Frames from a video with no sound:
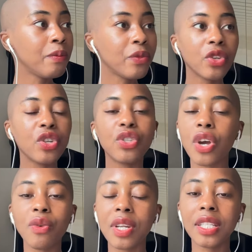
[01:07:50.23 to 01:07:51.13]
You
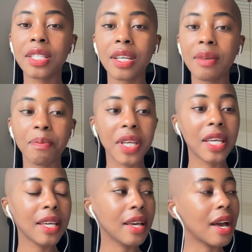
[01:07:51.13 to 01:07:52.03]
don't need to
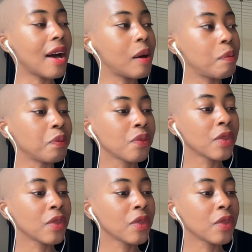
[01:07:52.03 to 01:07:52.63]
be um,